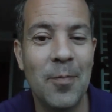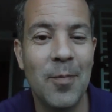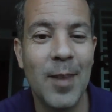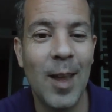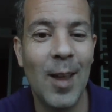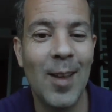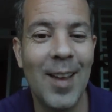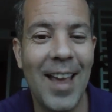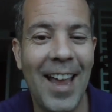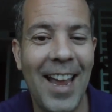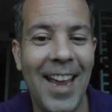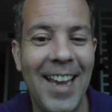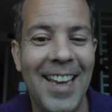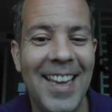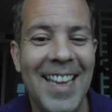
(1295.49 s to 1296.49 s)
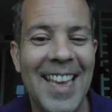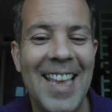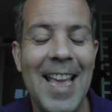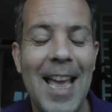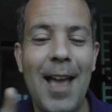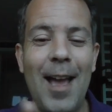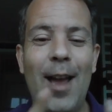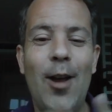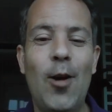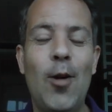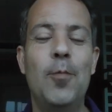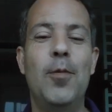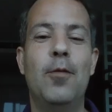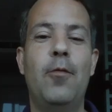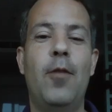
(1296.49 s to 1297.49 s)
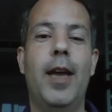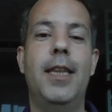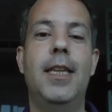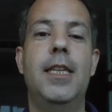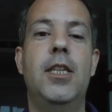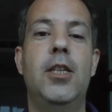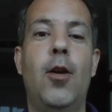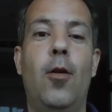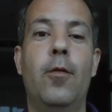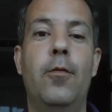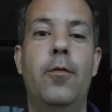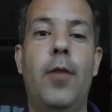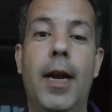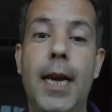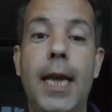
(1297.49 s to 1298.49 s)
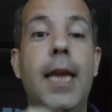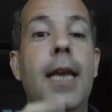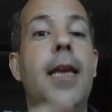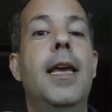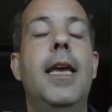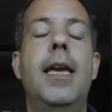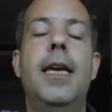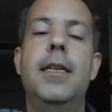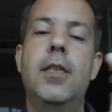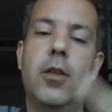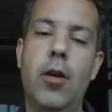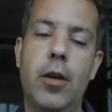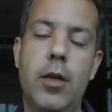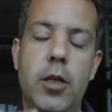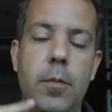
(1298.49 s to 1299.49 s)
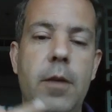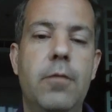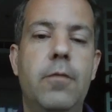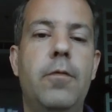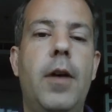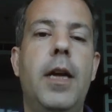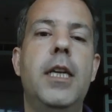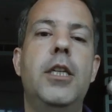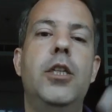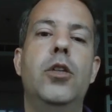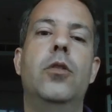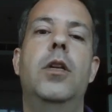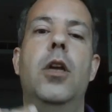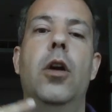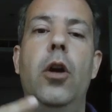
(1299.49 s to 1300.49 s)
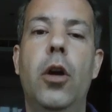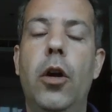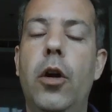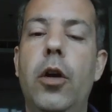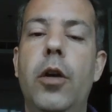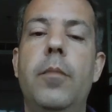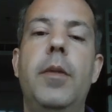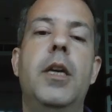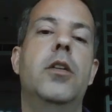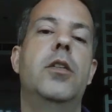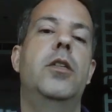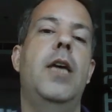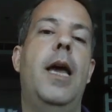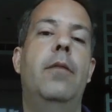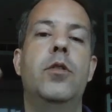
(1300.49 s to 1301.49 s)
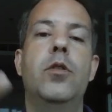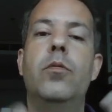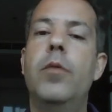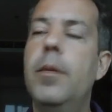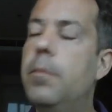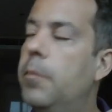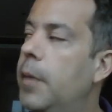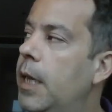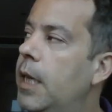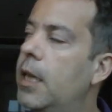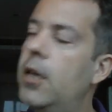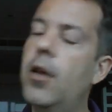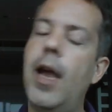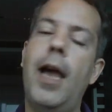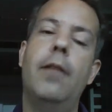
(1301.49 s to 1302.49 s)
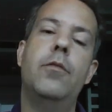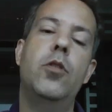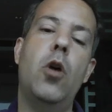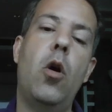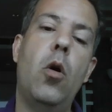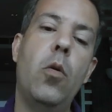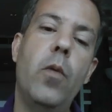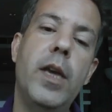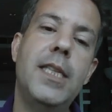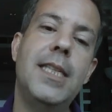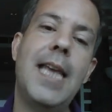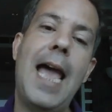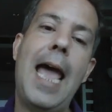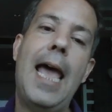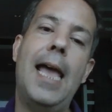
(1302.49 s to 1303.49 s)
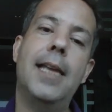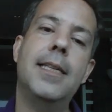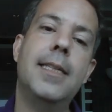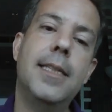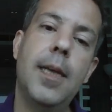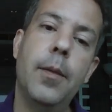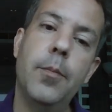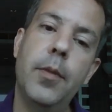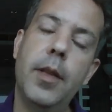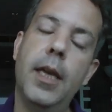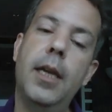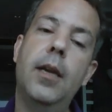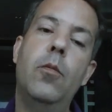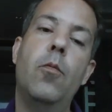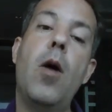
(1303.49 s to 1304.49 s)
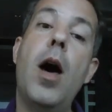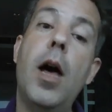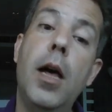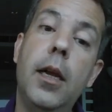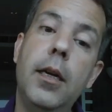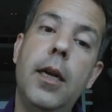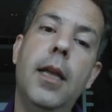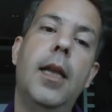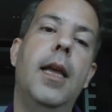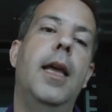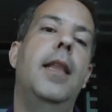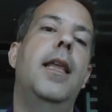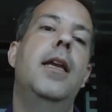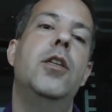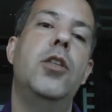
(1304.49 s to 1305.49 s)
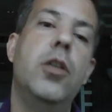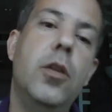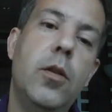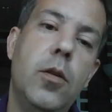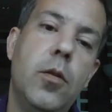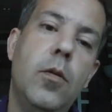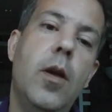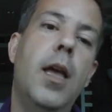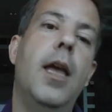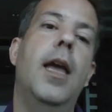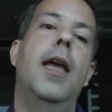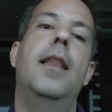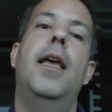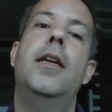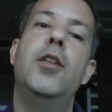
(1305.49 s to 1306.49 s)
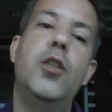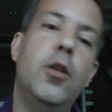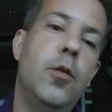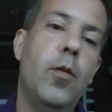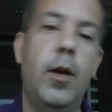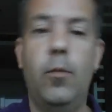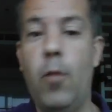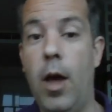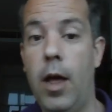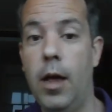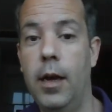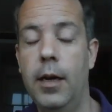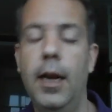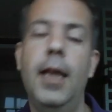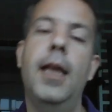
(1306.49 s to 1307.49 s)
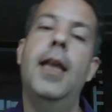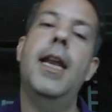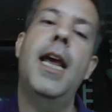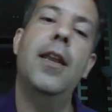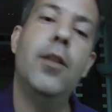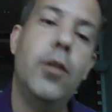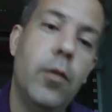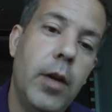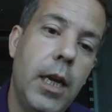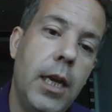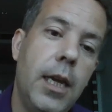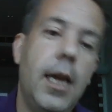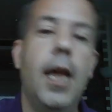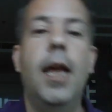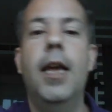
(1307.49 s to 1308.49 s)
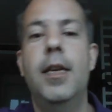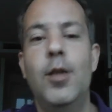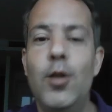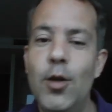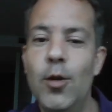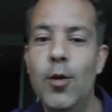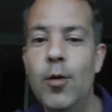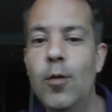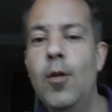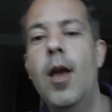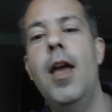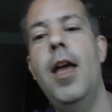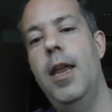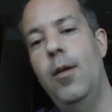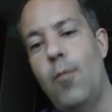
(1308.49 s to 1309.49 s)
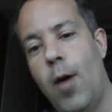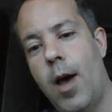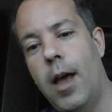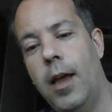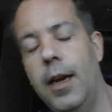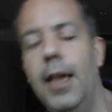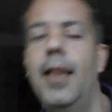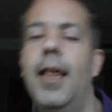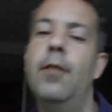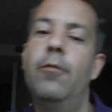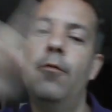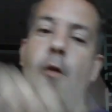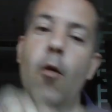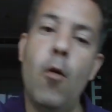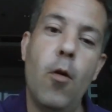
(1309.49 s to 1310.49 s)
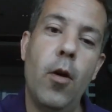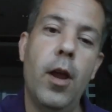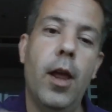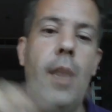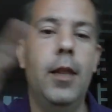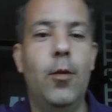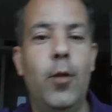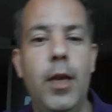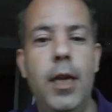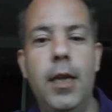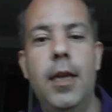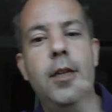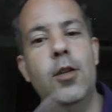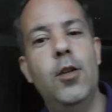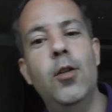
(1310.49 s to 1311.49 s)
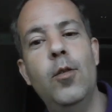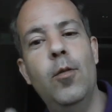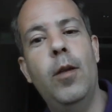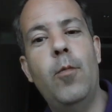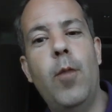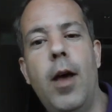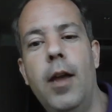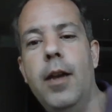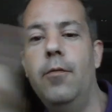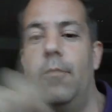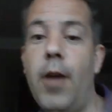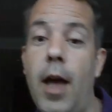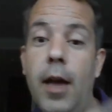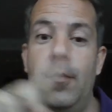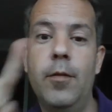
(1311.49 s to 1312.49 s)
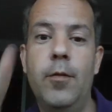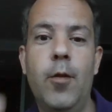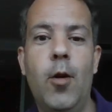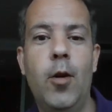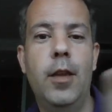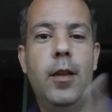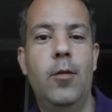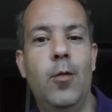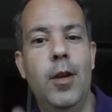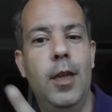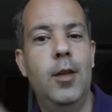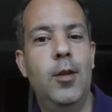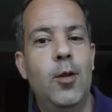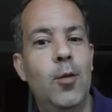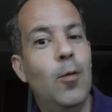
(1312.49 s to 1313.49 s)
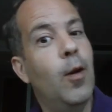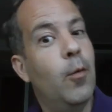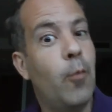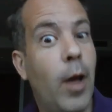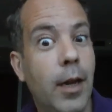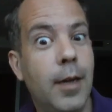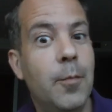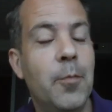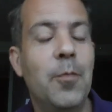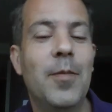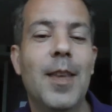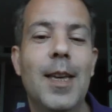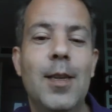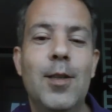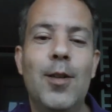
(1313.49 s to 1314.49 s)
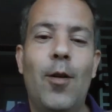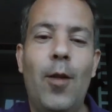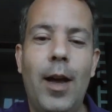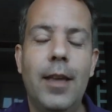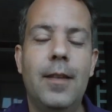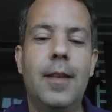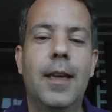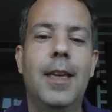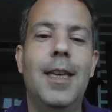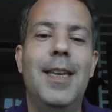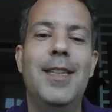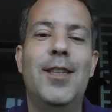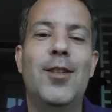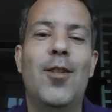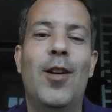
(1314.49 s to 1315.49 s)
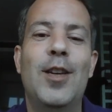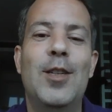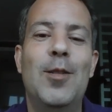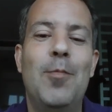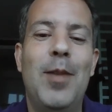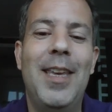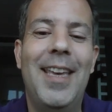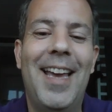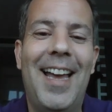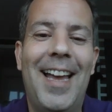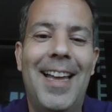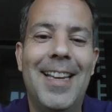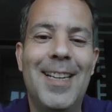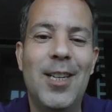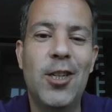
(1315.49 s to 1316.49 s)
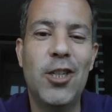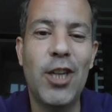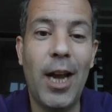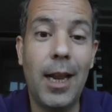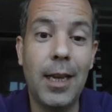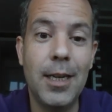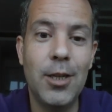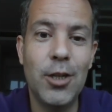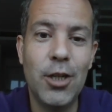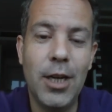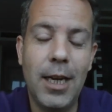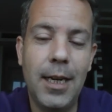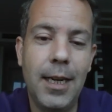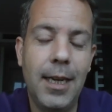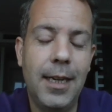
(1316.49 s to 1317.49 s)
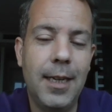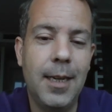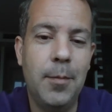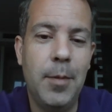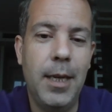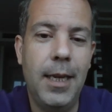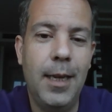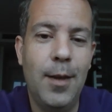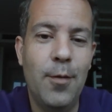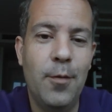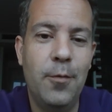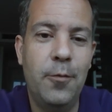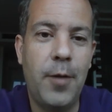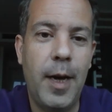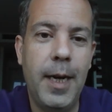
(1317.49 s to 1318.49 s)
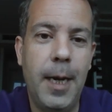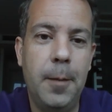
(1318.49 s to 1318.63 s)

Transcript: Okay? I hope you find this song funny. It's going to be funny to learn because you have to repeat. You have to always add something. 1 and then 2 and then 2 and 1 and then 3 and 2 and 1 and then 4 and 3 and 2 and 1 and 5 and 4 and 3 and 2 and 1. So I think it's going to be a challenge and it can be funny.